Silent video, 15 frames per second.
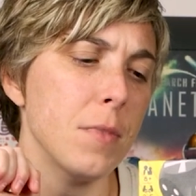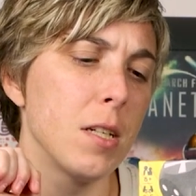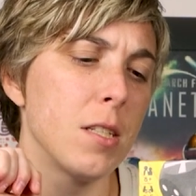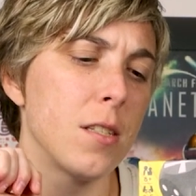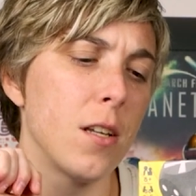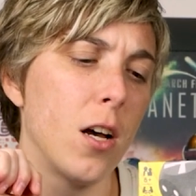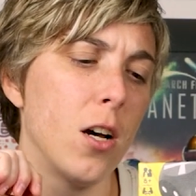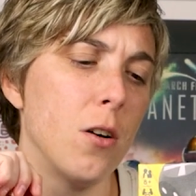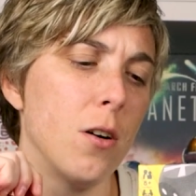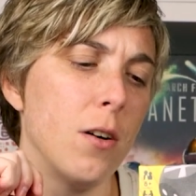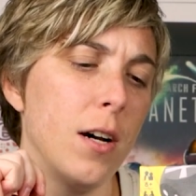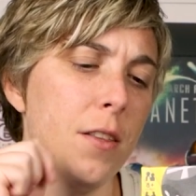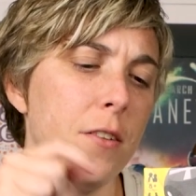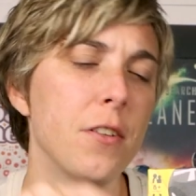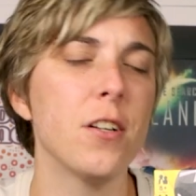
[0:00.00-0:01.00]

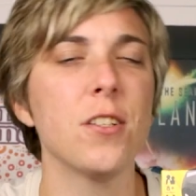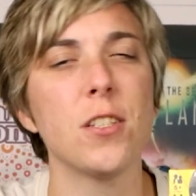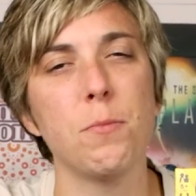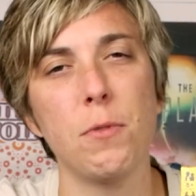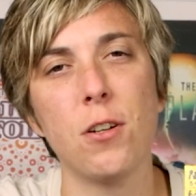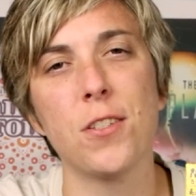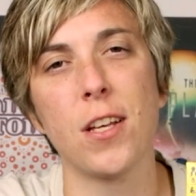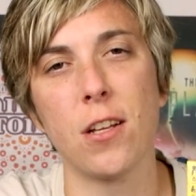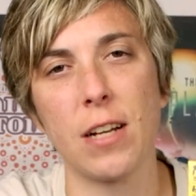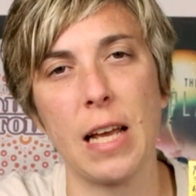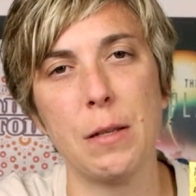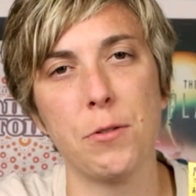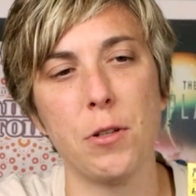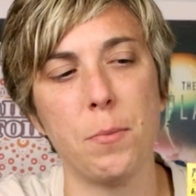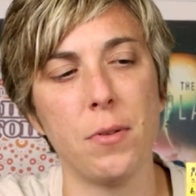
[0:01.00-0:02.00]
So there's other
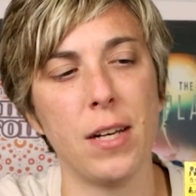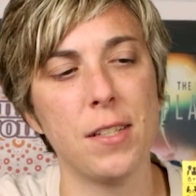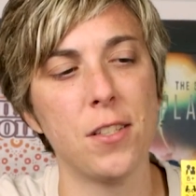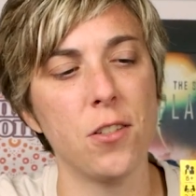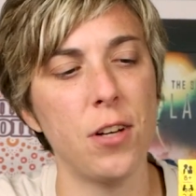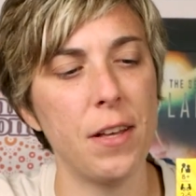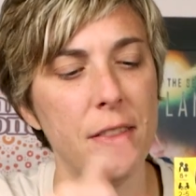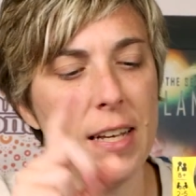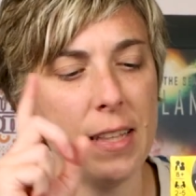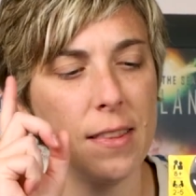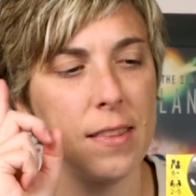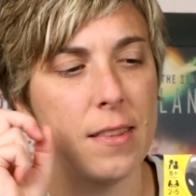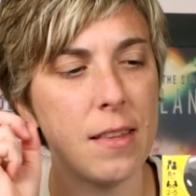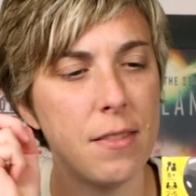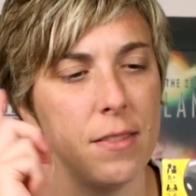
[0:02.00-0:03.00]
games we'd play. So I think
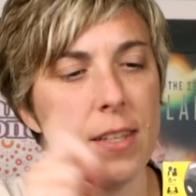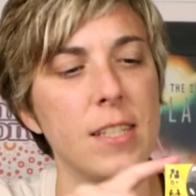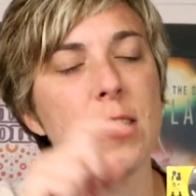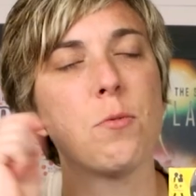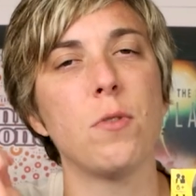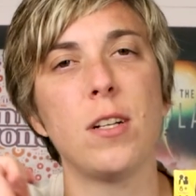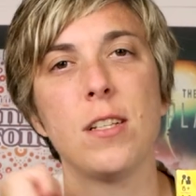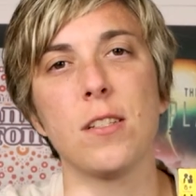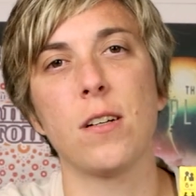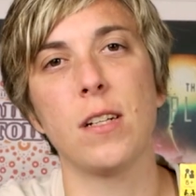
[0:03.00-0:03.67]
this one is